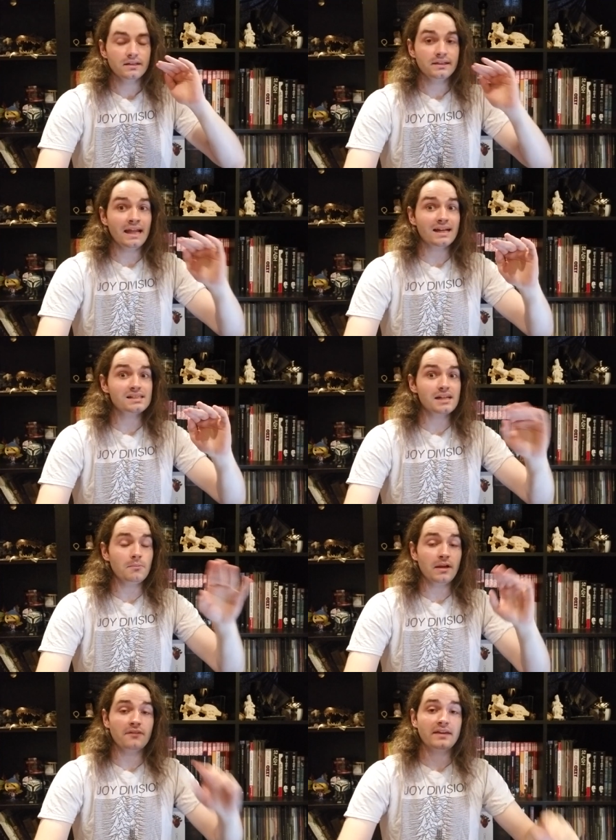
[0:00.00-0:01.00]
Next up,
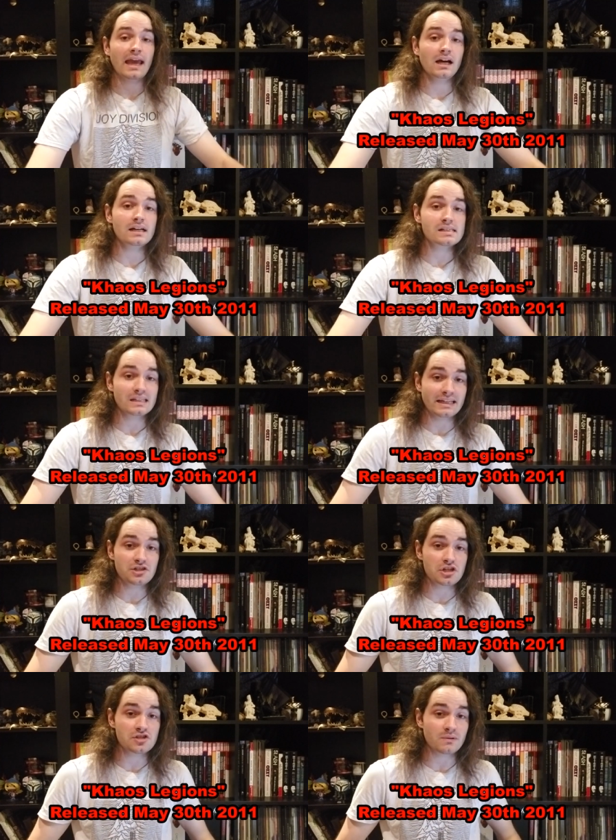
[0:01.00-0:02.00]
we have Khaos
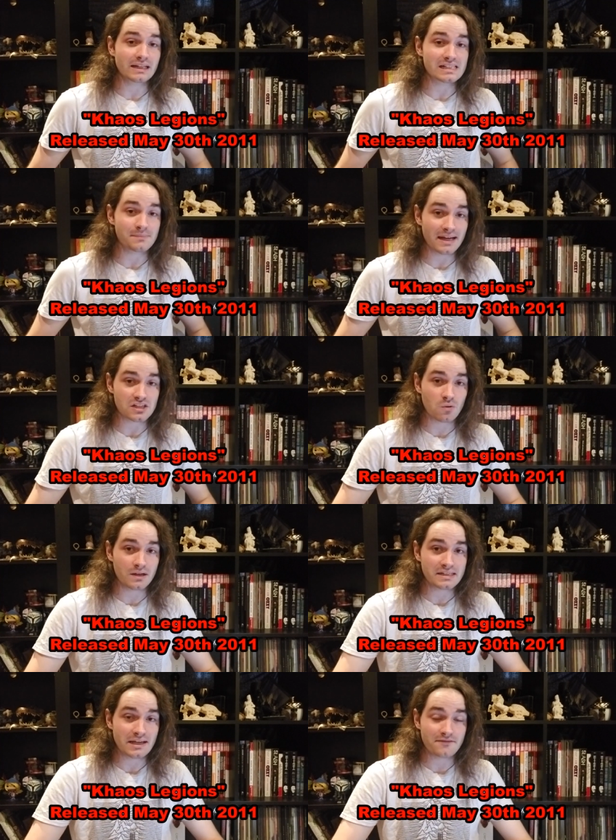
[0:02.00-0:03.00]
Legions, released May
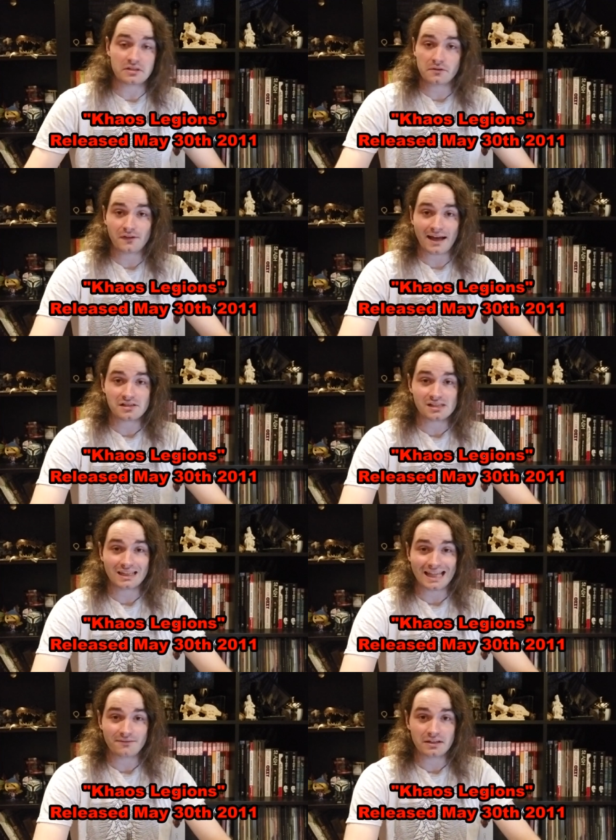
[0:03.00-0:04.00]
20th,
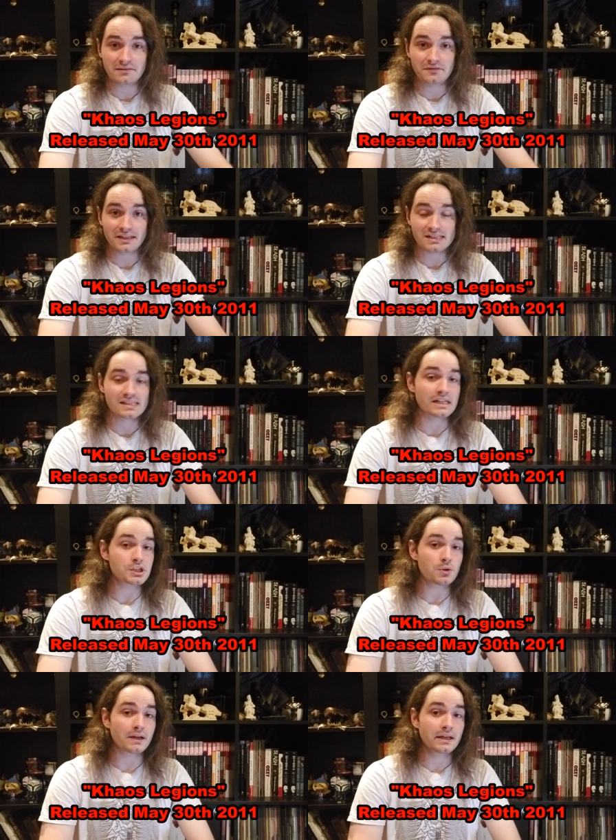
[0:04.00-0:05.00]
2011 via
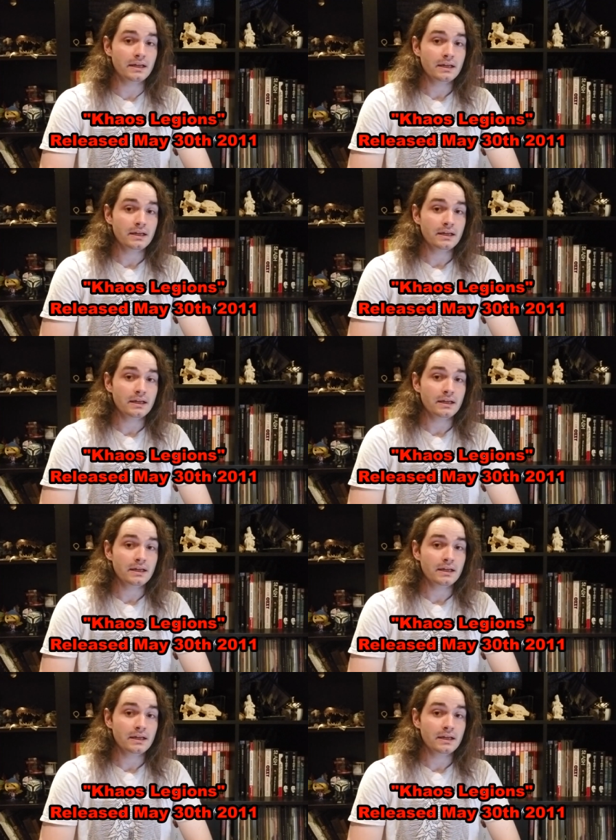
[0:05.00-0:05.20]
Century